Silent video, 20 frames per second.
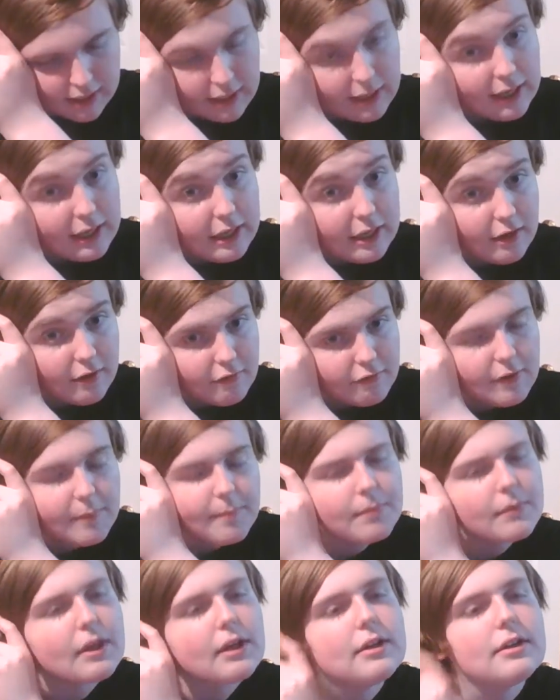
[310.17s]
HEAV.
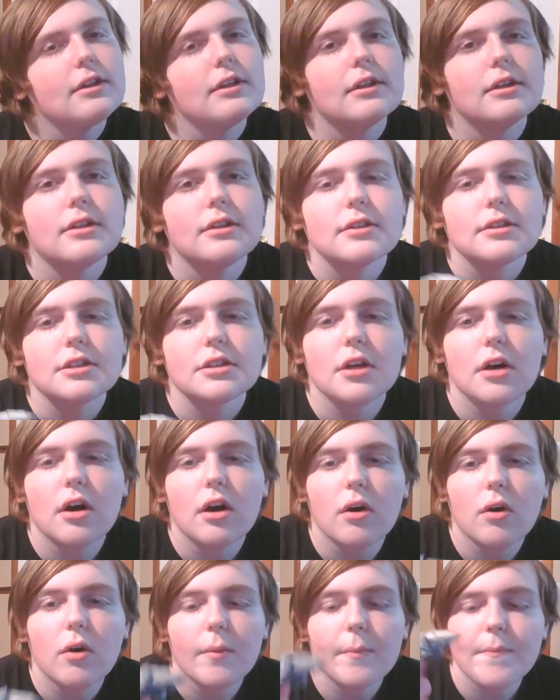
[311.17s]

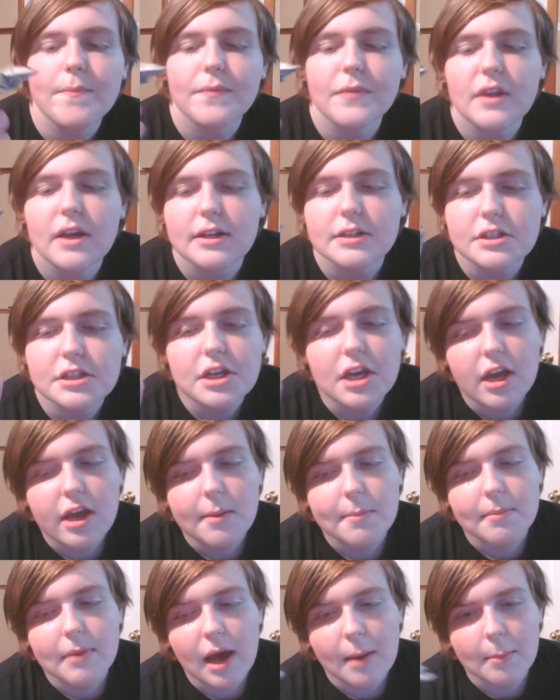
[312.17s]
So you can
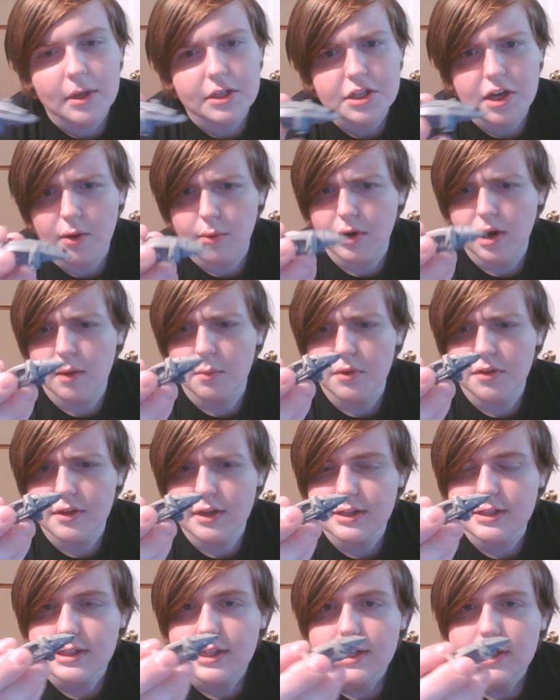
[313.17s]
see not much going on with
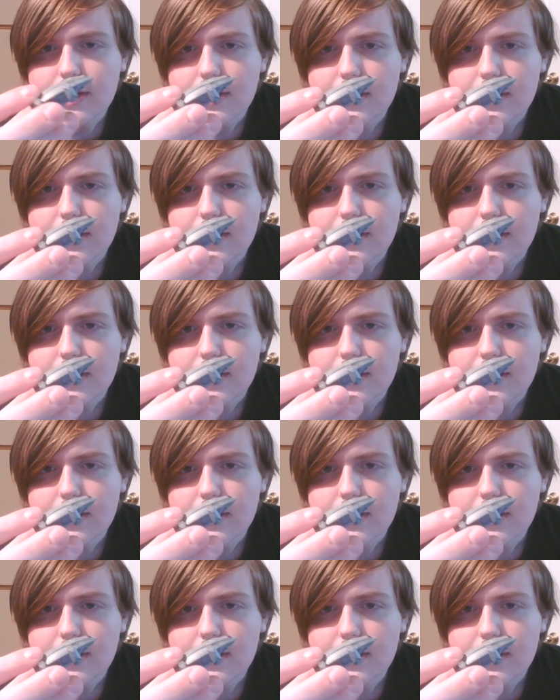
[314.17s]
it.